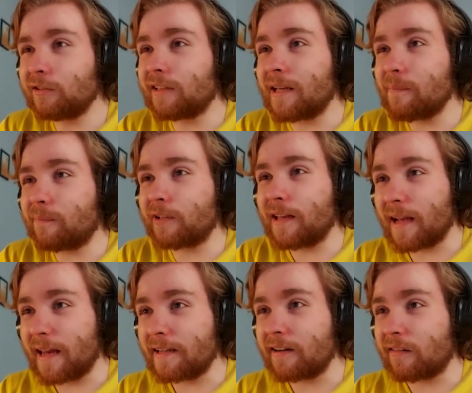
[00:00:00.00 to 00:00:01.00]
Dude, I'm
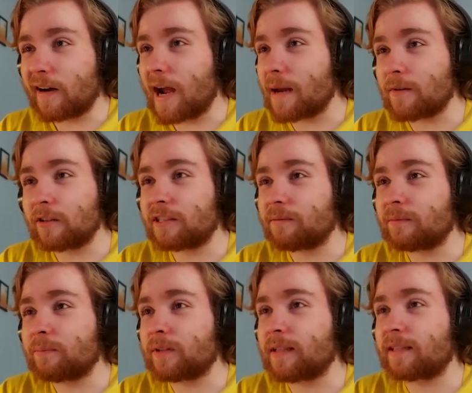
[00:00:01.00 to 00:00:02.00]
playing Acorn, I'm not
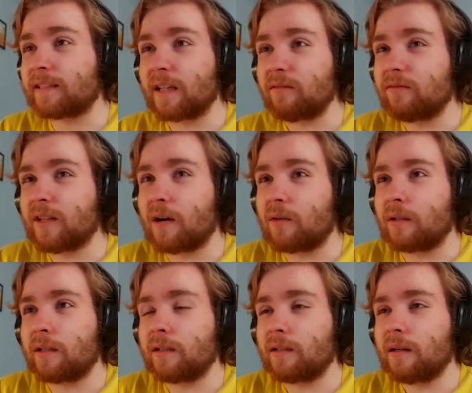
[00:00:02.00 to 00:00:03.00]
even playing
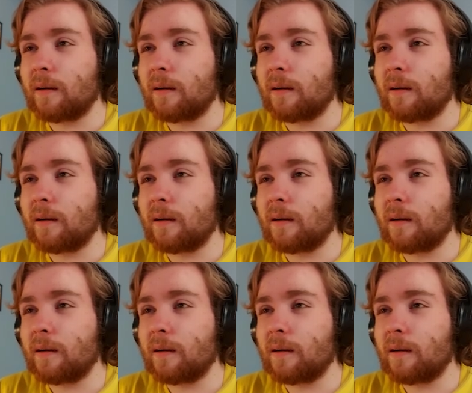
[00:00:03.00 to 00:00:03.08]
Sunflower.